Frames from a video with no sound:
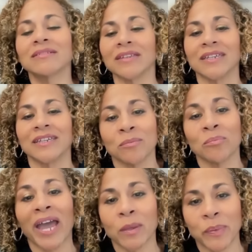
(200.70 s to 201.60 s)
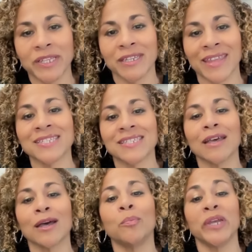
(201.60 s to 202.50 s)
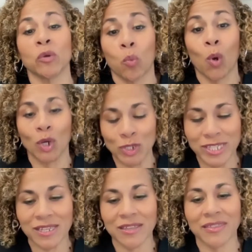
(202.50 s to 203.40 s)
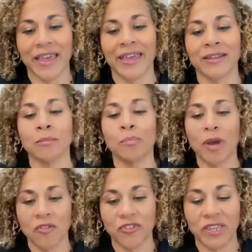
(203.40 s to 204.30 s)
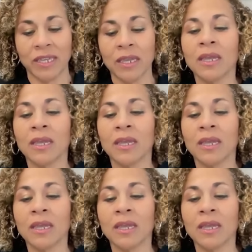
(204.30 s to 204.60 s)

in my opinion, that's a bit worse than Puffy.